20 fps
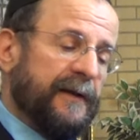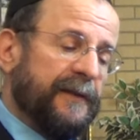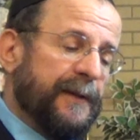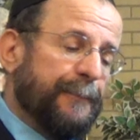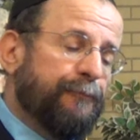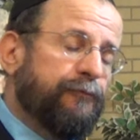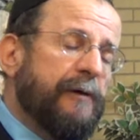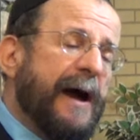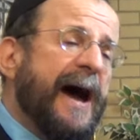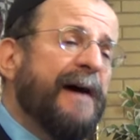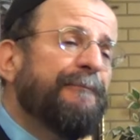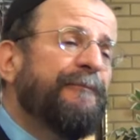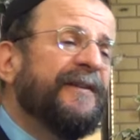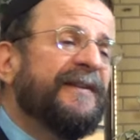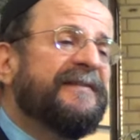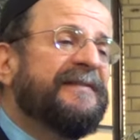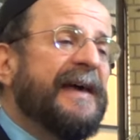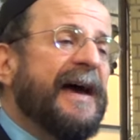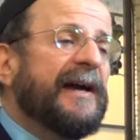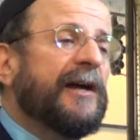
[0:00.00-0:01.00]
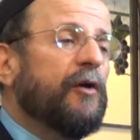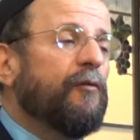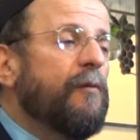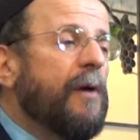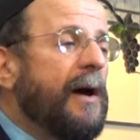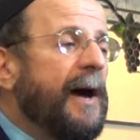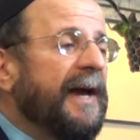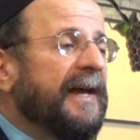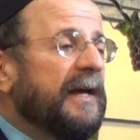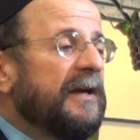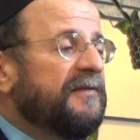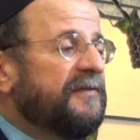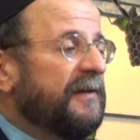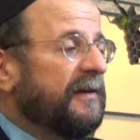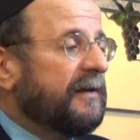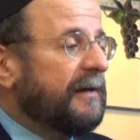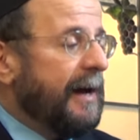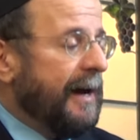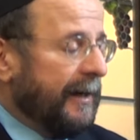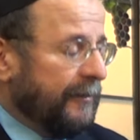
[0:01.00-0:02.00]
The prophet Zechariah,
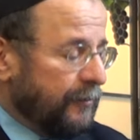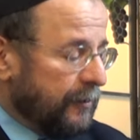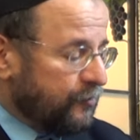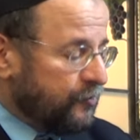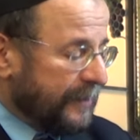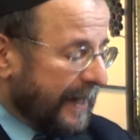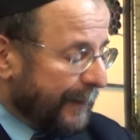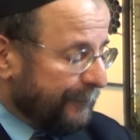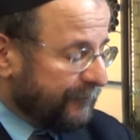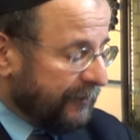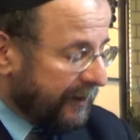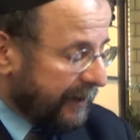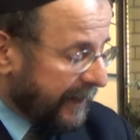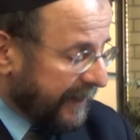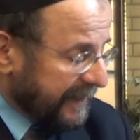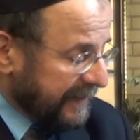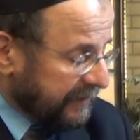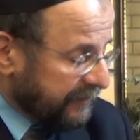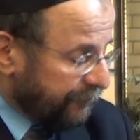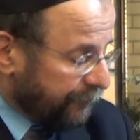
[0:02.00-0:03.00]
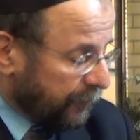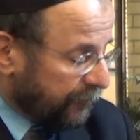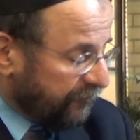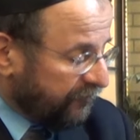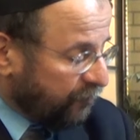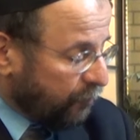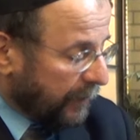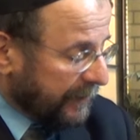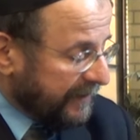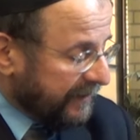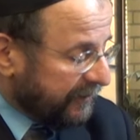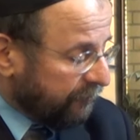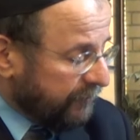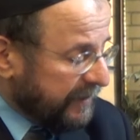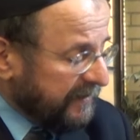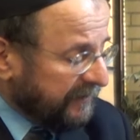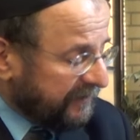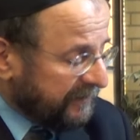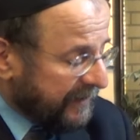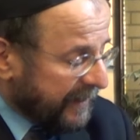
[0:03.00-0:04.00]
Zechariah chapter 8, verse
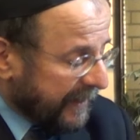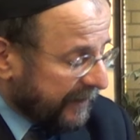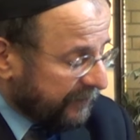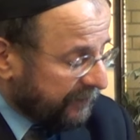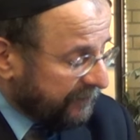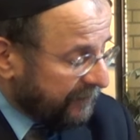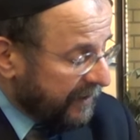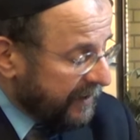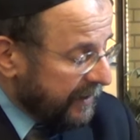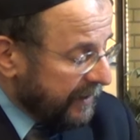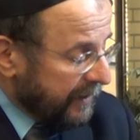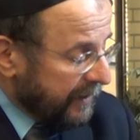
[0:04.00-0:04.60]
23 says,